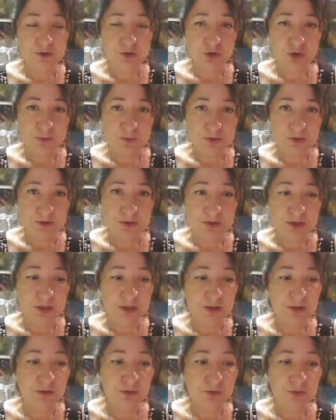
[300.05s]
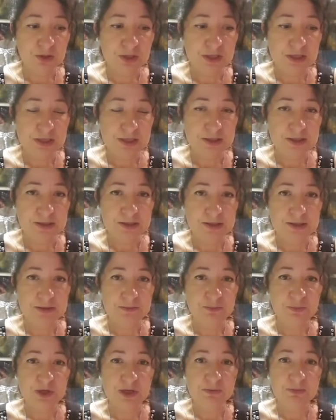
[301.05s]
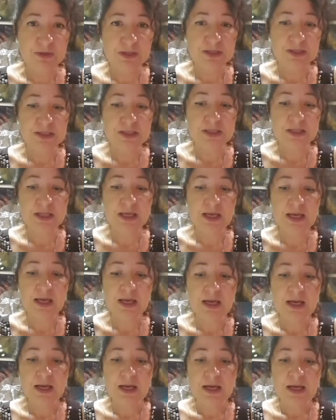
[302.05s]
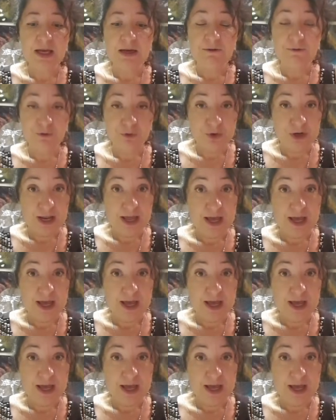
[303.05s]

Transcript: The shop is going to include these pigments in there for